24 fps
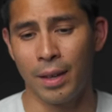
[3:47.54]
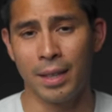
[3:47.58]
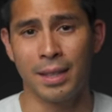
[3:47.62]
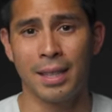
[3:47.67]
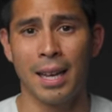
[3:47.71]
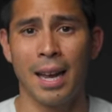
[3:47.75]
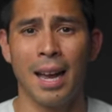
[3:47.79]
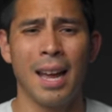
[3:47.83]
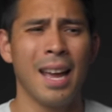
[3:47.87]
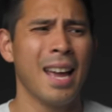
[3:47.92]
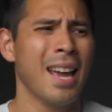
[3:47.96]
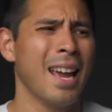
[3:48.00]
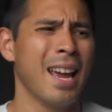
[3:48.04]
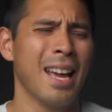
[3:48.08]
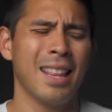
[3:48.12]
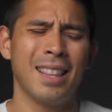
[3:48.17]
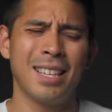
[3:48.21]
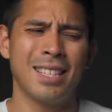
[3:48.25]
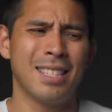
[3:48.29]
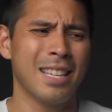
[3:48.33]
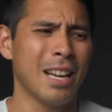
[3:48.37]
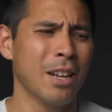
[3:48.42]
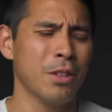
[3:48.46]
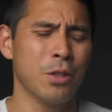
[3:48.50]
like that. And
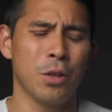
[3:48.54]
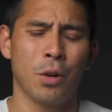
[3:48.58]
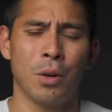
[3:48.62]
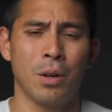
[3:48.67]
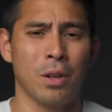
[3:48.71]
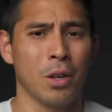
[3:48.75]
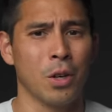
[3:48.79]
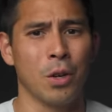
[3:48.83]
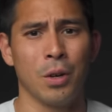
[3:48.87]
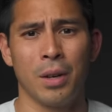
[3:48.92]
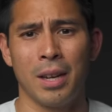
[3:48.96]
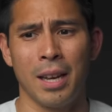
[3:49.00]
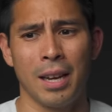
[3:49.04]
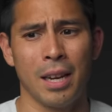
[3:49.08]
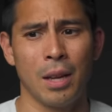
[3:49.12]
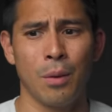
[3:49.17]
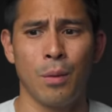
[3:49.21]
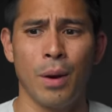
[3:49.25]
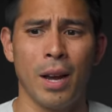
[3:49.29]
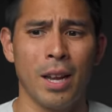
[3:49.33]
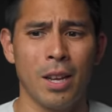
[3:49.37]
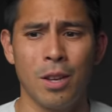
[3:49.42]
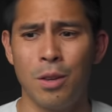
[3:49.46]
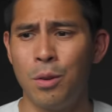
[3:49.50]
the sounds aren't good
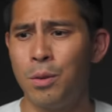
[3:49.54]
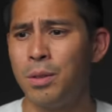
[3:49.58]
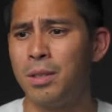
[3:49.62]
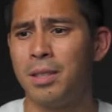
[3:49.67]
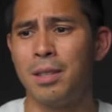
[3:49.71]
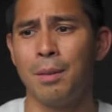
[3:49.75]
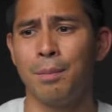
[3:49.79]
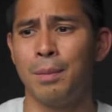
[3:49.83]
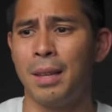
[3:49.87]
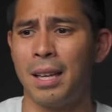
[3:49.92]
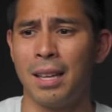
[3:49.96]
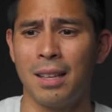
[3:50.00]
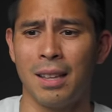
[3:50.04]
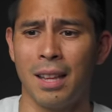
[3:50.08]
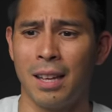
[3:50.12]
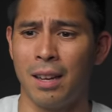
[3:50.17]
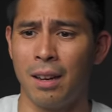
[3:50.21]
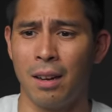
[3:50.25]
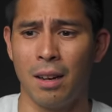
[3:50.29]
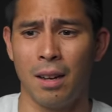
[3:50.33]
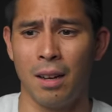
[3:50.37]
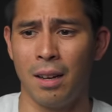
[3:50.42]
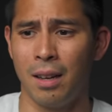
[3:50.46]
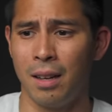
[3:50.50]
anyway. Use something like
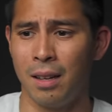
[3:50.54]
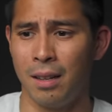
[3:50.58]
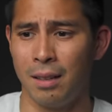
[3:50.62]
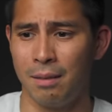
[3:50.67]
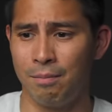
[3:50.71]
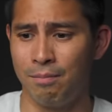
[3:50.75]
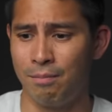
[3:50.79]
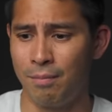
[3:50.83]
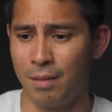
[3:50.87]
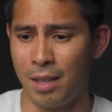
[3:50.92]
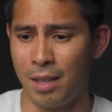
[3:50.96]
a